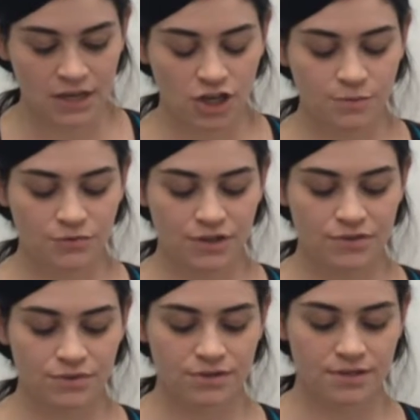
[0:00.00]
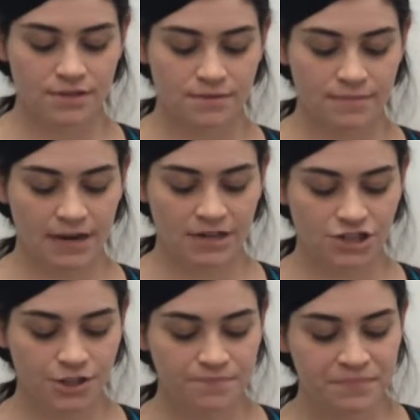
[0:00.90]
Human resources
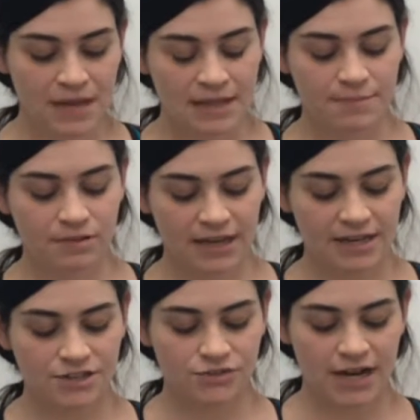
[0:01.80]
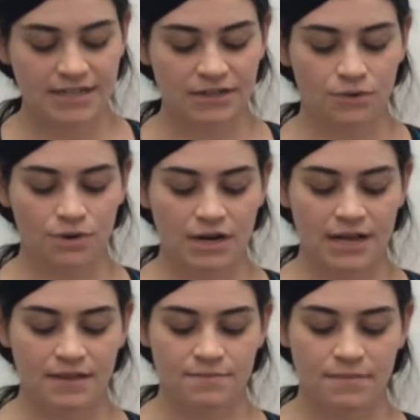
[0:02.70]
manager, they plan, direct, and
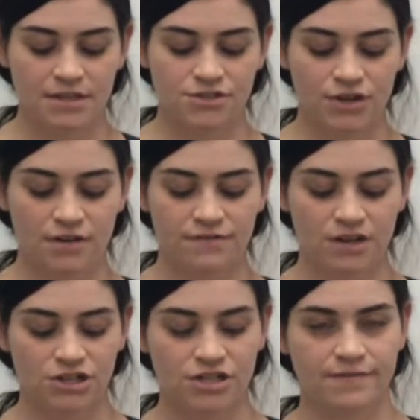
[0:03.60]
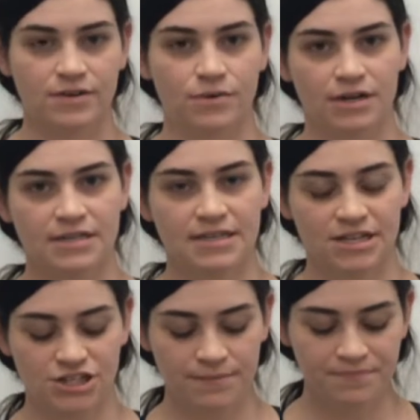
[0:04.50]
coordinate the administrative functions of an
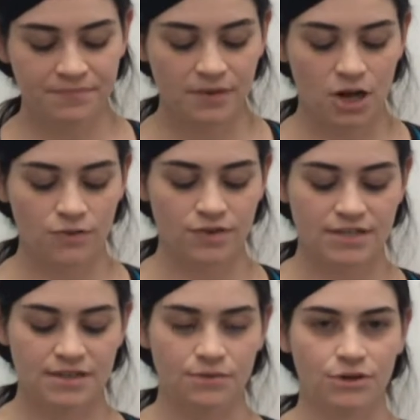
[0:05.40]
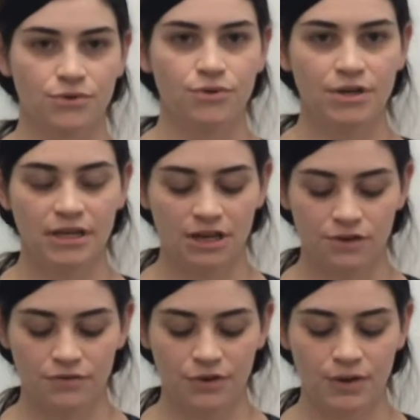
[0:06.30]
organization, oversee the recruiting,
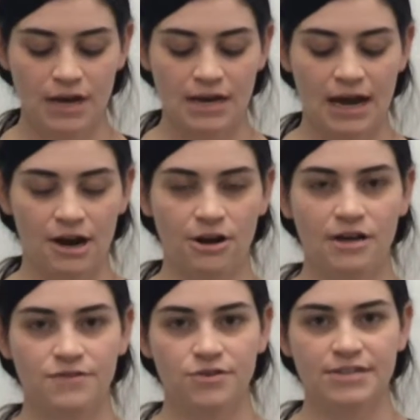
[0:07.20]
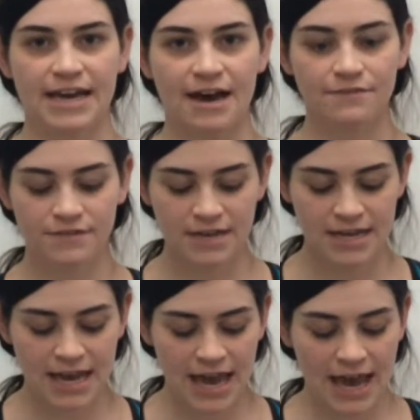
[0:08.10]
interviewing, and hiring of new staff,
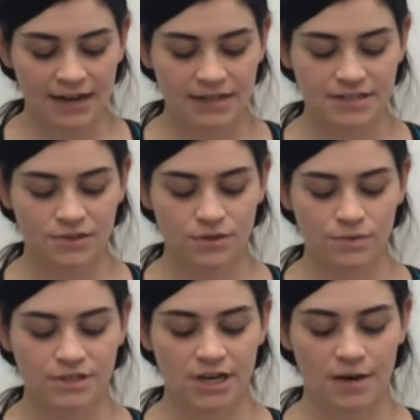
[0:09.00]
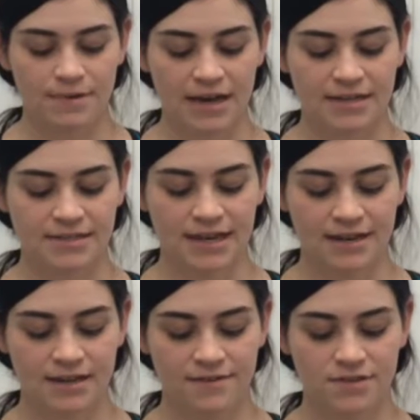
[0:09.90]
and consult with top
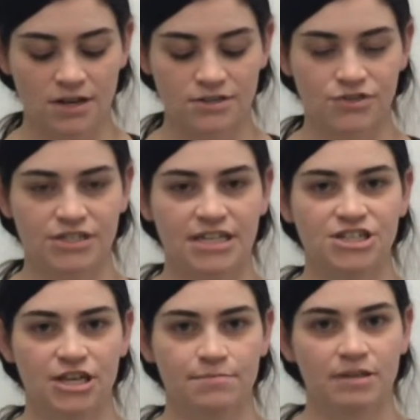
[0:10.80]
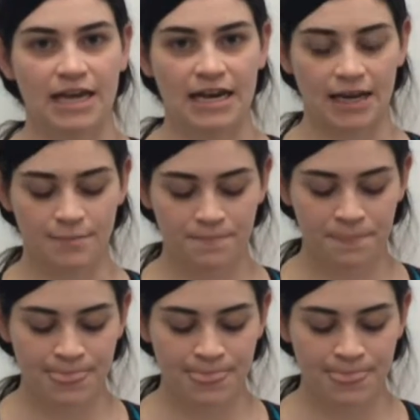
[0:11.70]
executives on strategic planning.